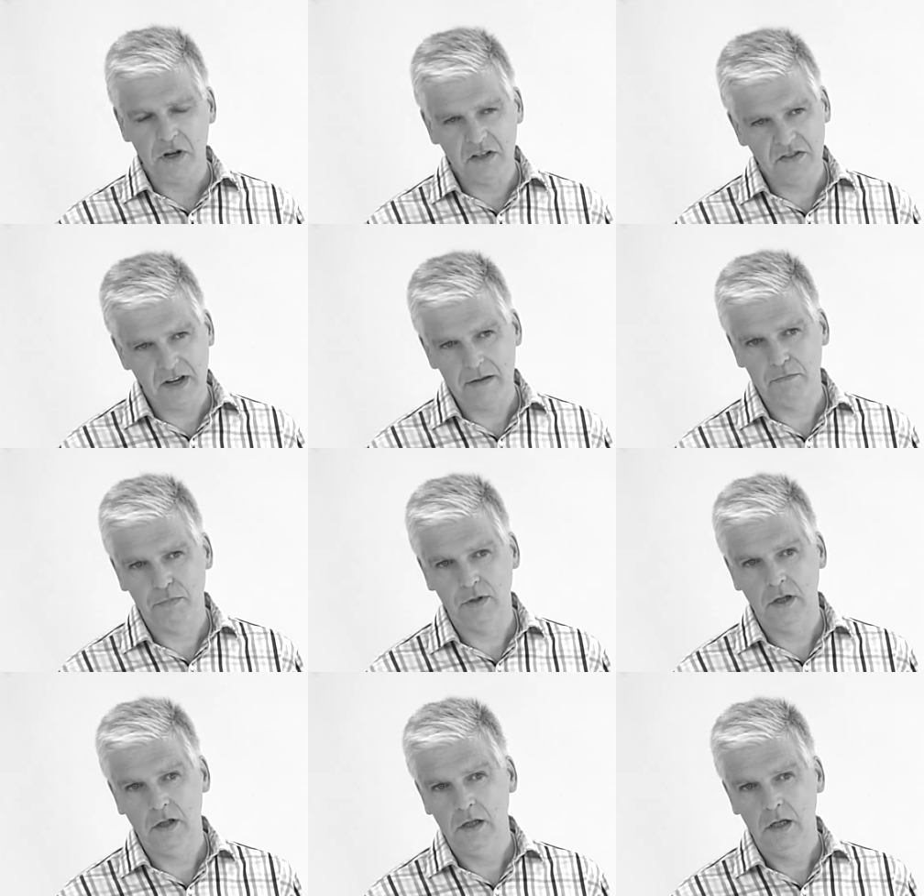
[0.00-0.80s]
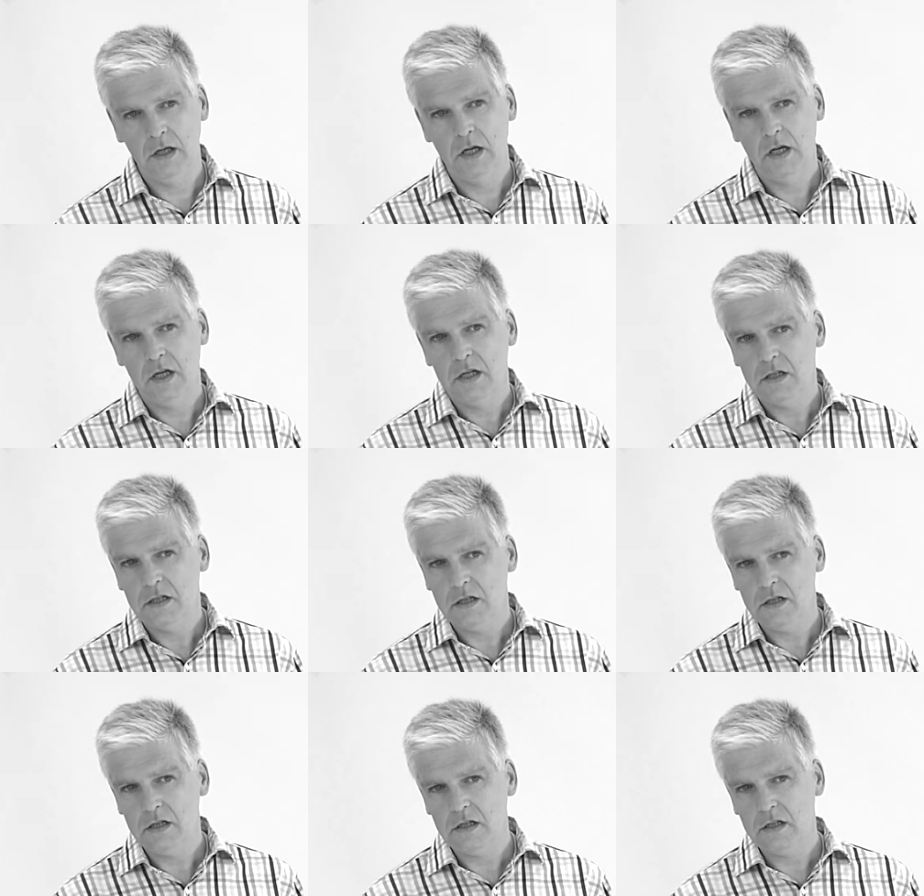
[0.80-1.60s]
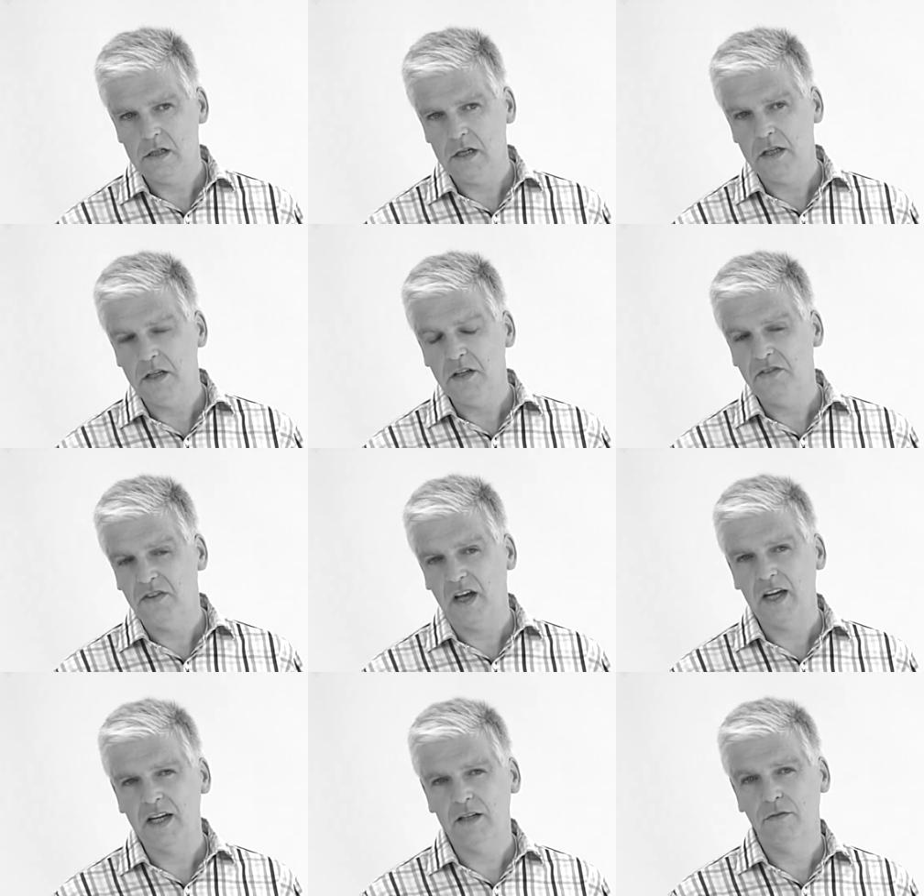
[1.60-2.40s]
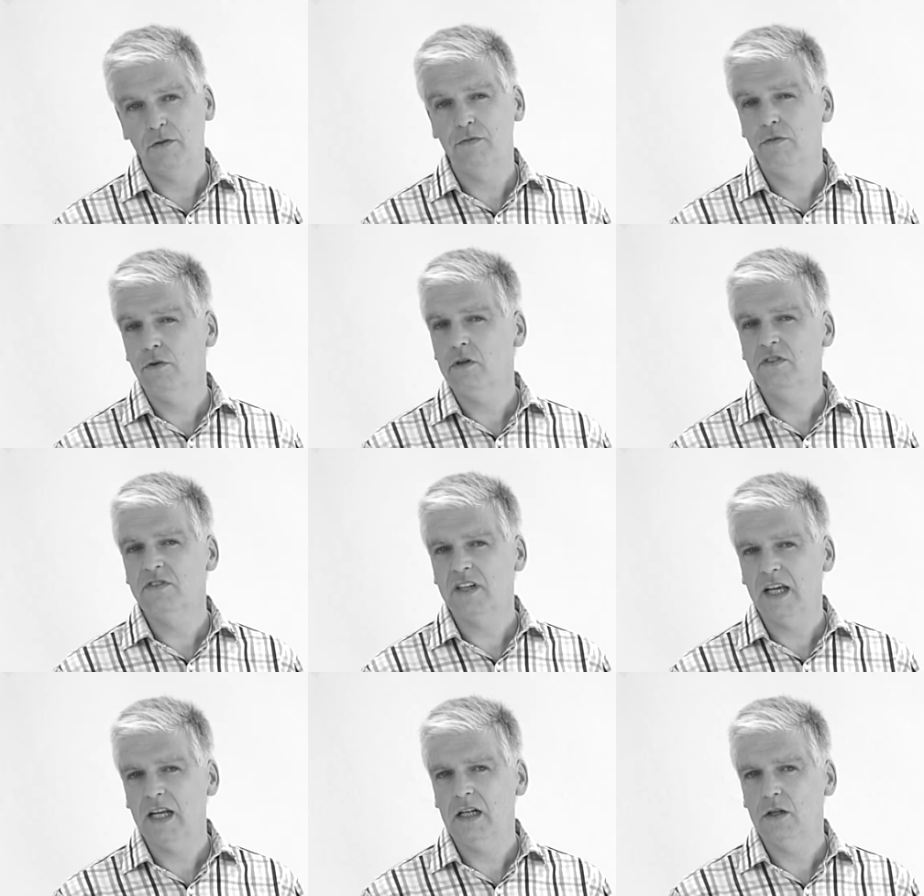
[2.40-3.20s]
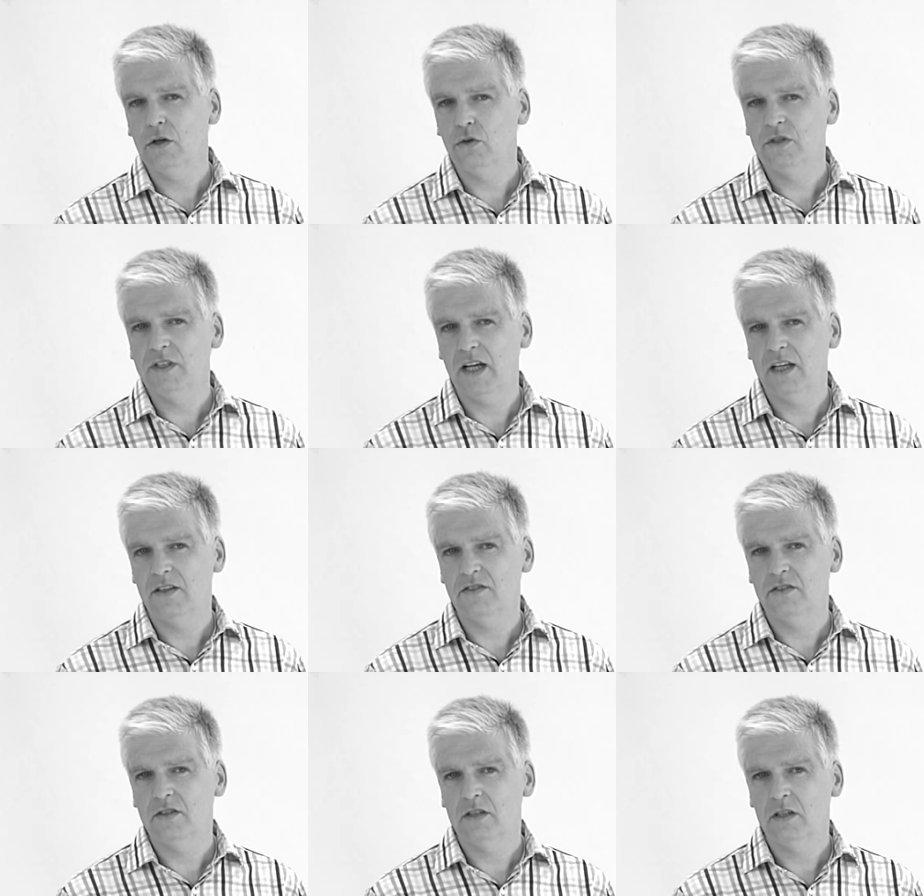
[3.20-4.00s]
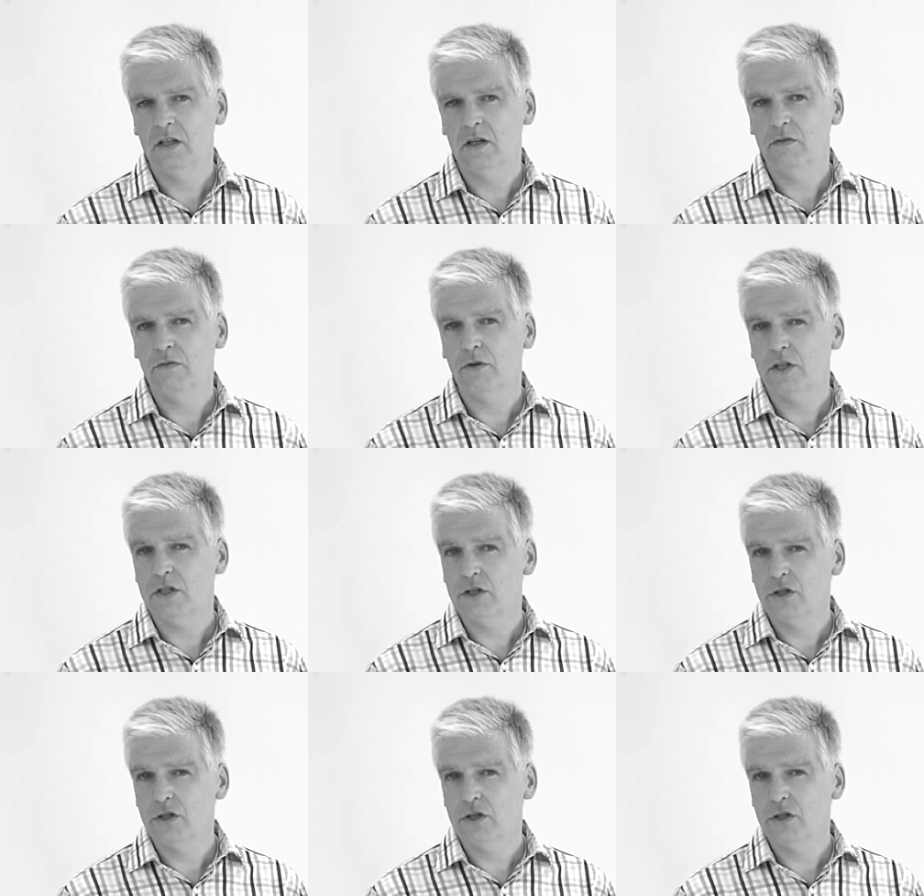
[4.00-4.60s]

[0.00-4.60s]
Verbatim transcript: example, the design of a full-scale load test for a